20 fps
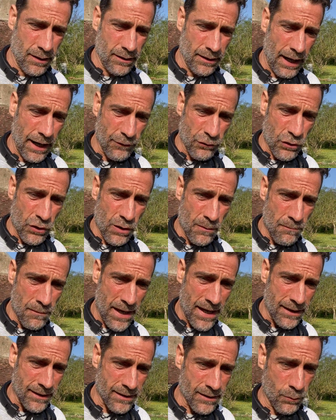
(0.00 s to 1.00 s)
nitrogen
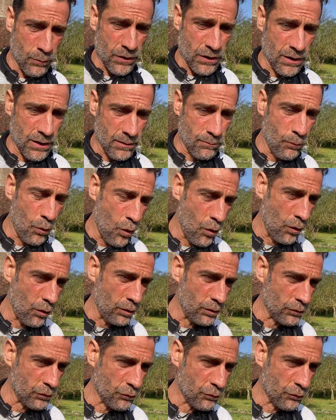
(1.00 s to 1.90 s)
based, which is more